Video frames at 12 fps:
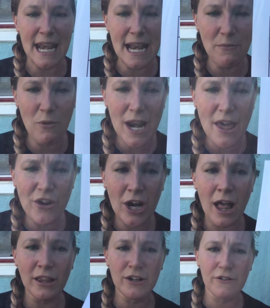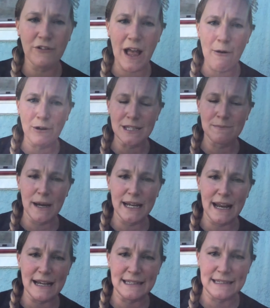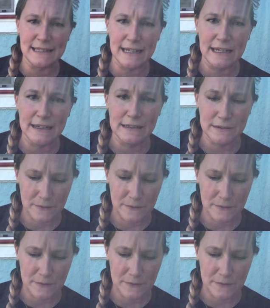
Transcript: What other color flowers might I see?